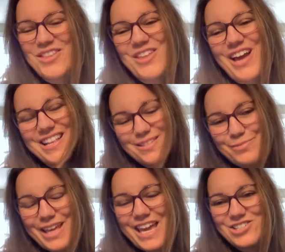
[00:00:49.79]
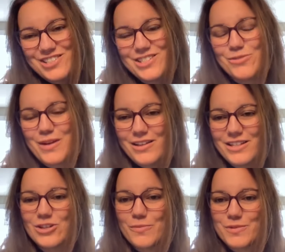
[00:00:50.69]
that has implications as well
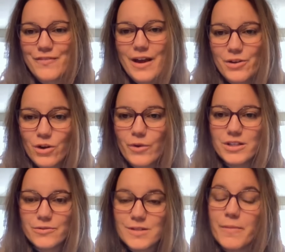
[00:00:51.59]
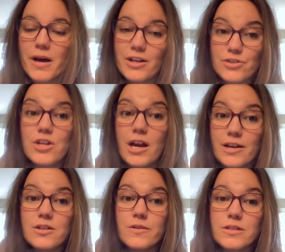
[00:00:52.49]
in terms of how you're going to respond, your
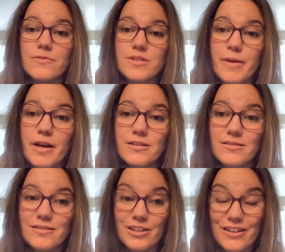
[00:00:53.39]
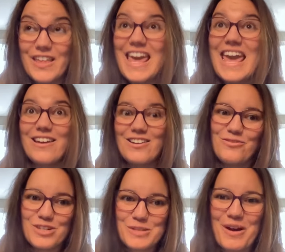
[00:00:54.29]
SOC is going to respond, or if they can
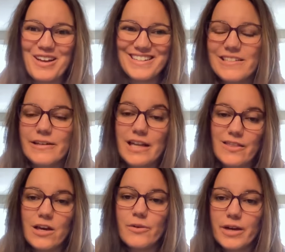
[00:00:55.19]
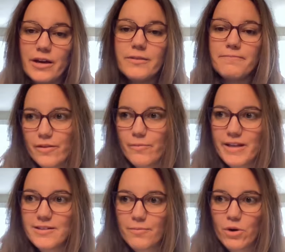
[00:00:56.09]
respond to anything going on. The
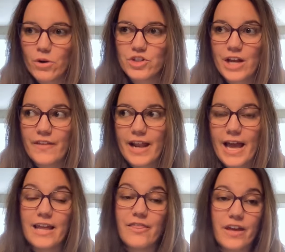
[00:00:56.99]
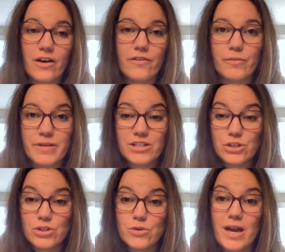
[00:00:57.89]
best approach that I can think of would be
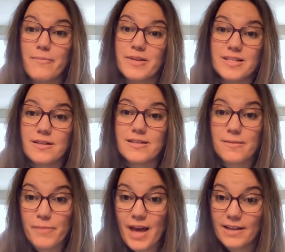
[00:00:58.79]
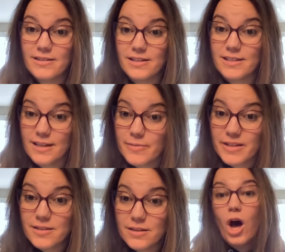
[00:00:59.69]
to do a business impact
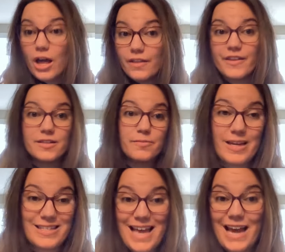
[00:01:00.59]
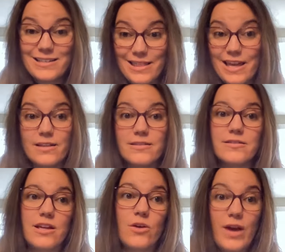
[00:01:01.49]
assessment on this exact thing. Say,